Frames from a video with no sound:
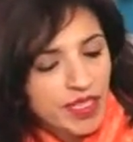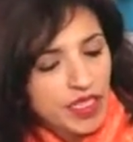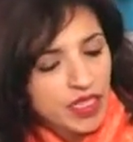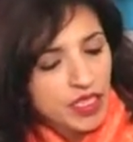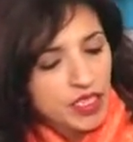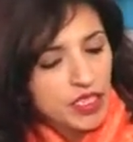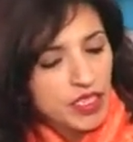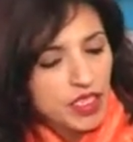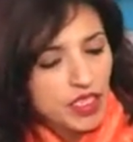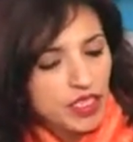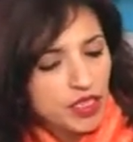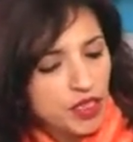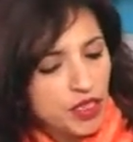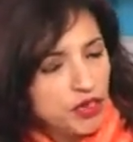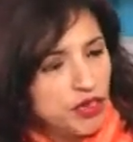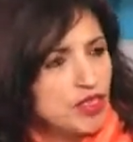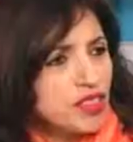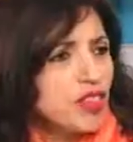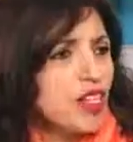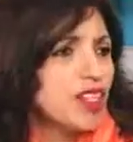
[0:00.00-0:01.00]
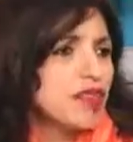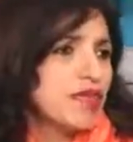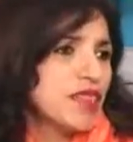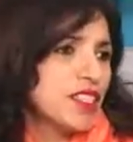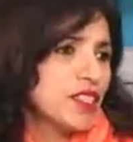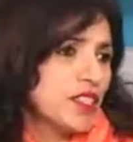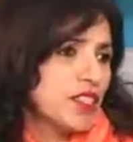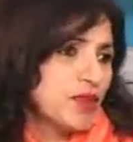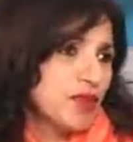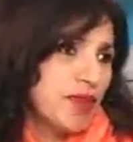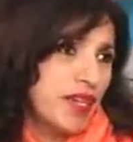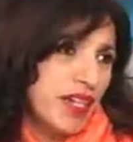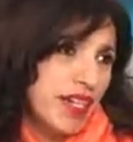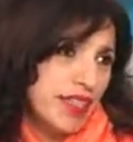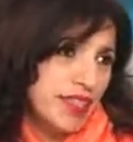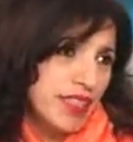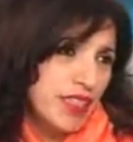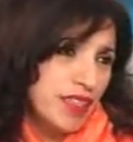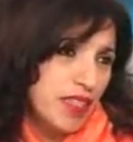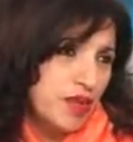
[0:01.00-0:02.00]
You know, you should not be
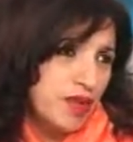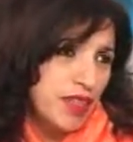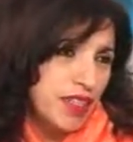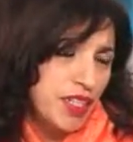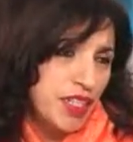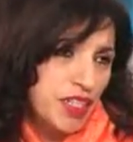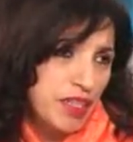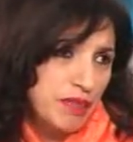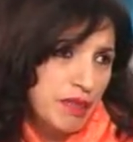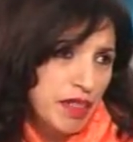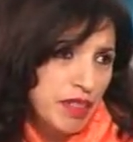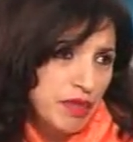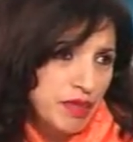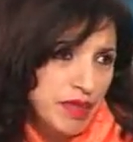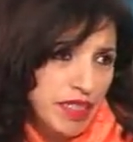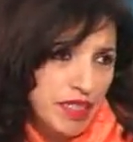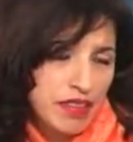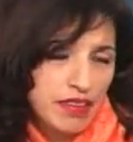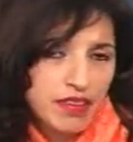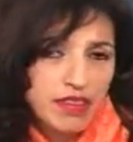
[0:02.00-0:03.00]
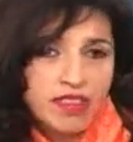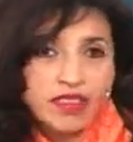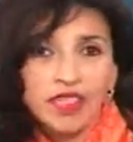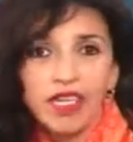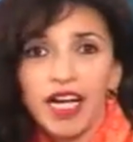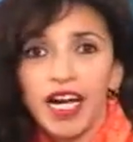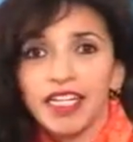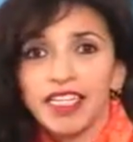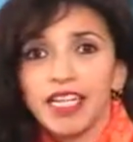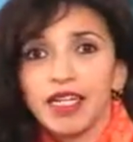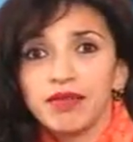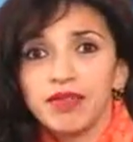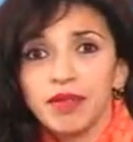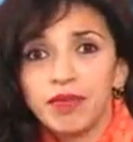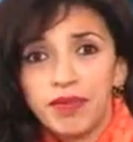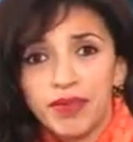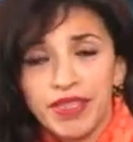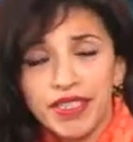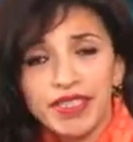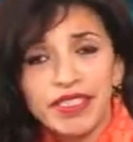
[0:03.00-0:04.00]
surprised that they want to know about me. I am the
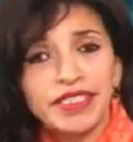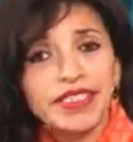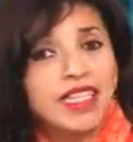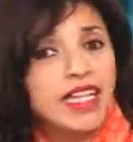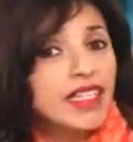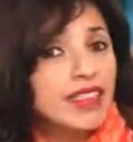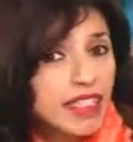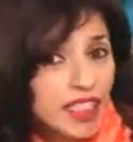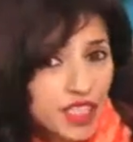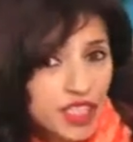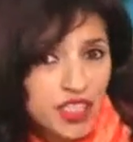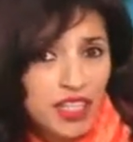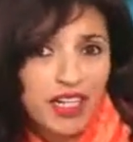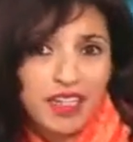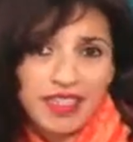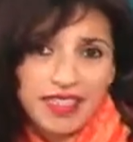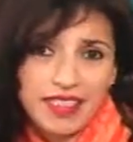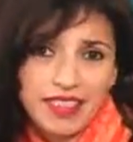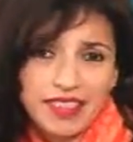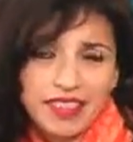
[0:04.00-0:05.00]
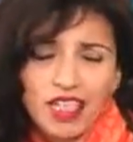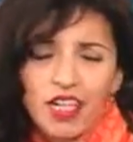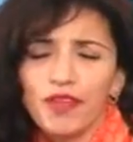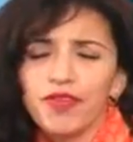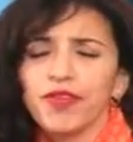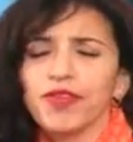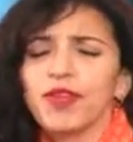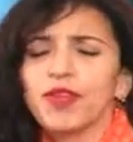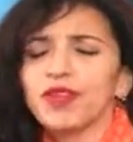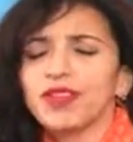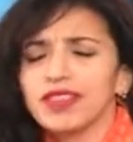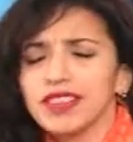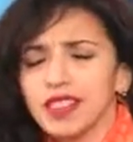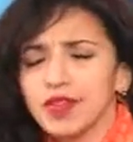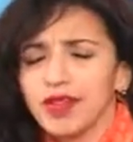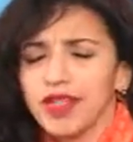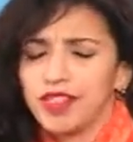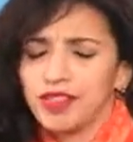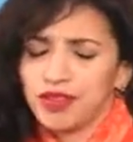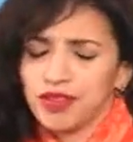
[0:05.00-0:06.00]
prettiest and the youngest. Of course, they
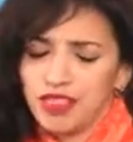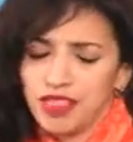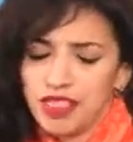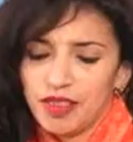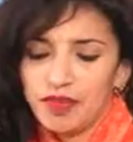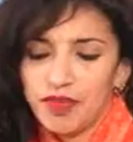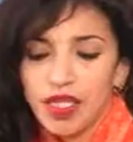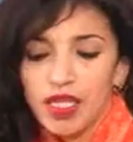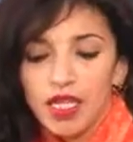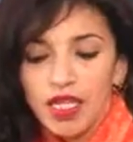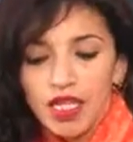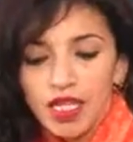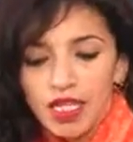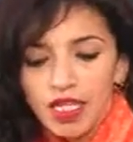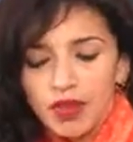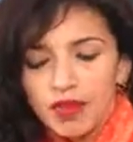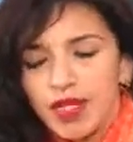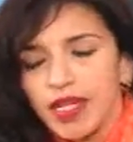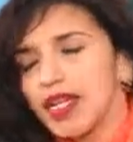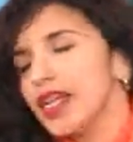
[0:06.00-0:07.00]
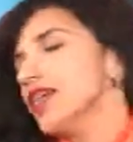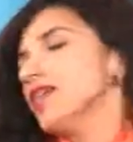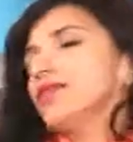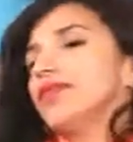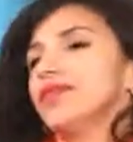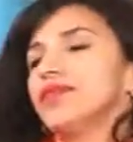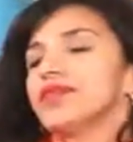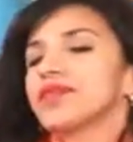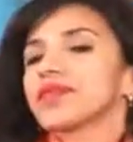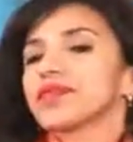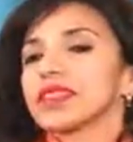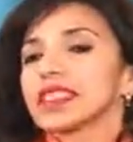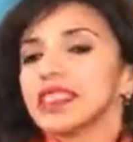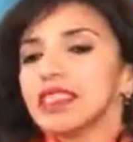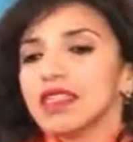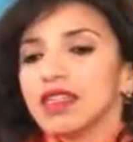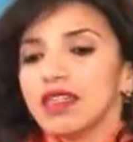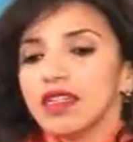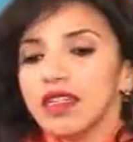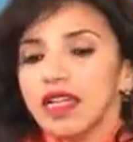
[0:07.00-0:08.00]
want to know. well,
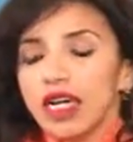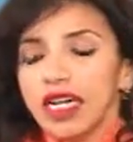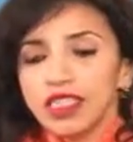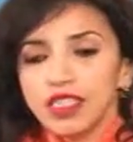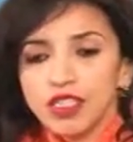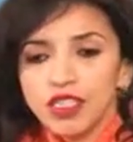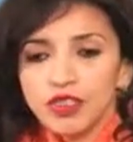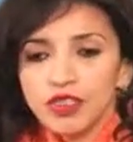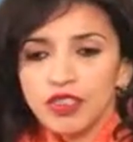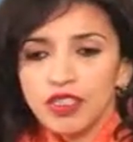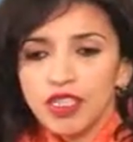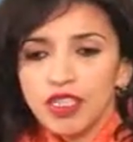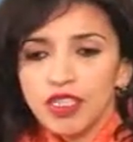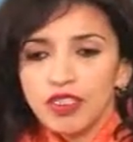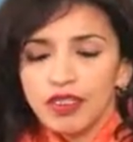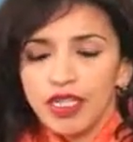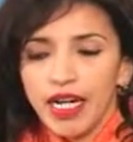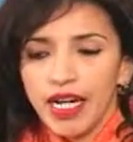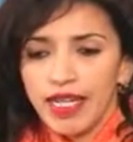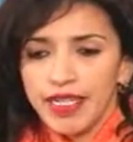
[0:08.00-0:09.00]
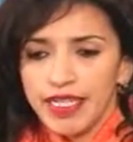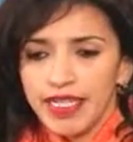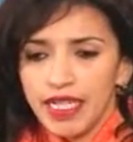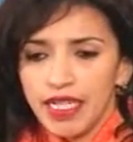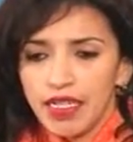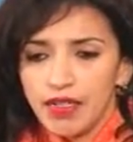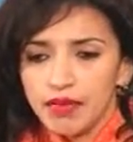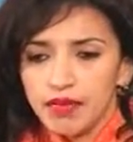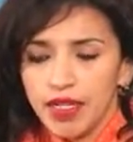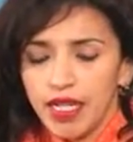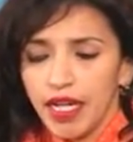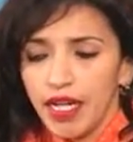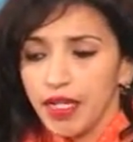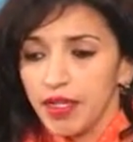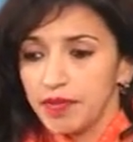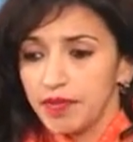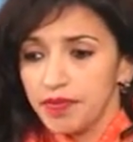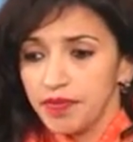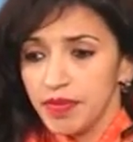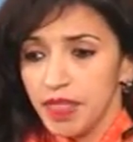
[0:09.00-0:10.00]
as you know, I am
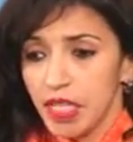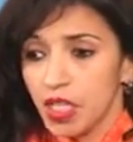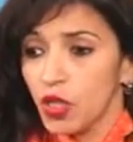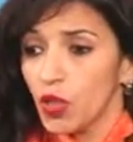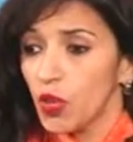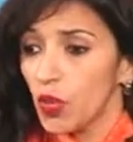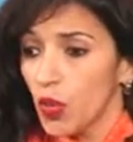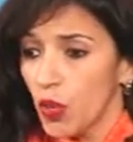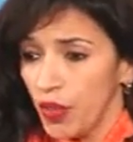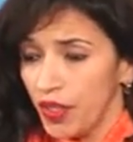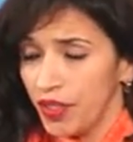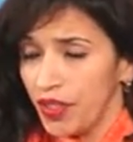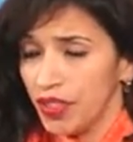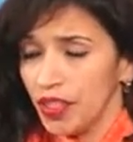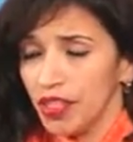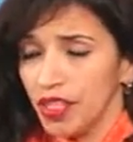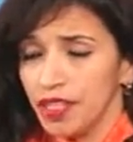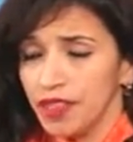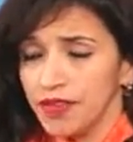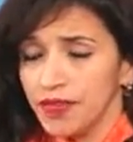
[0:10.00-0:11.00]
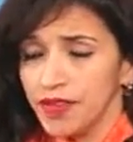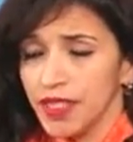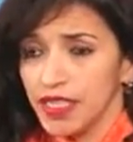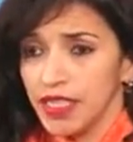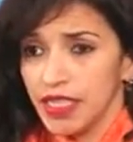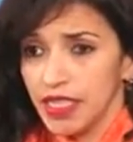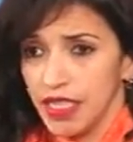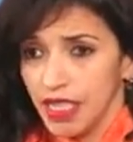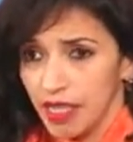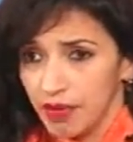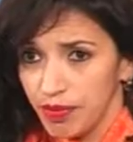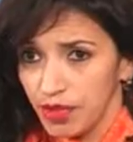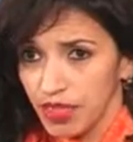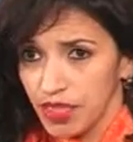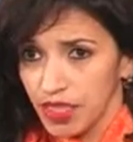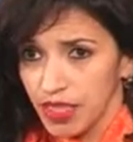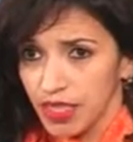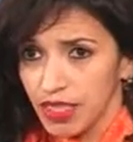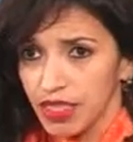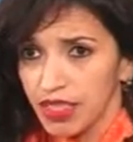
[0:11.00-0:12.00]
um, the co owner of the Gidia
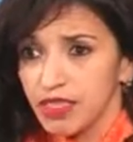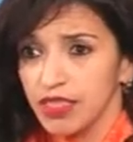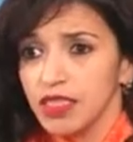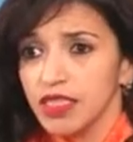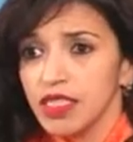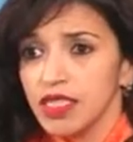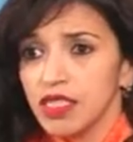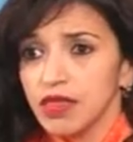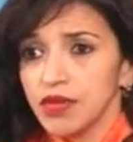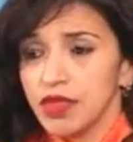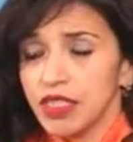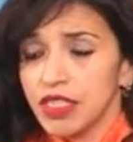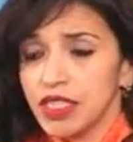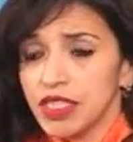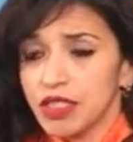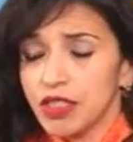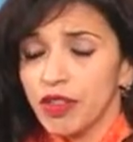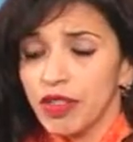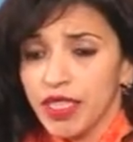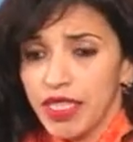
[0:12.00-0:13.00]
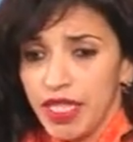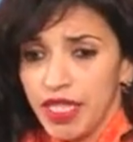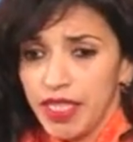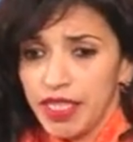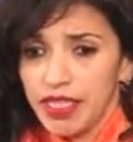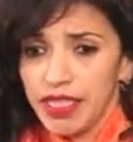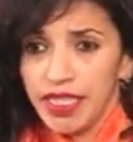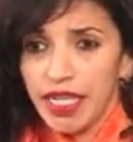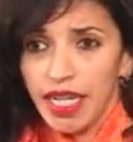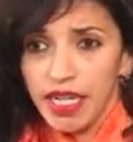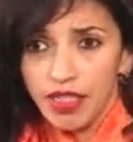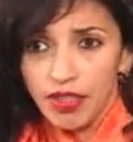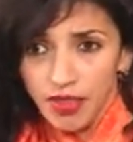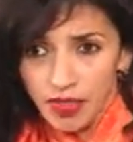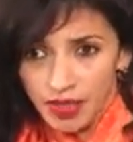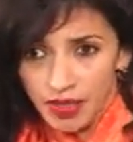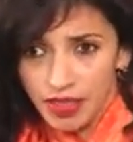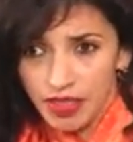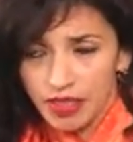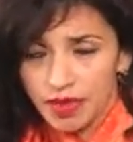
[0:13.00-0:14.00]
Boutique, which is located in High
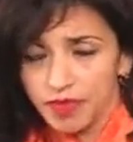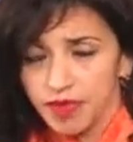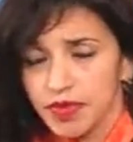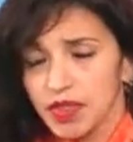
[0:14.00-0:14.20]
Horse.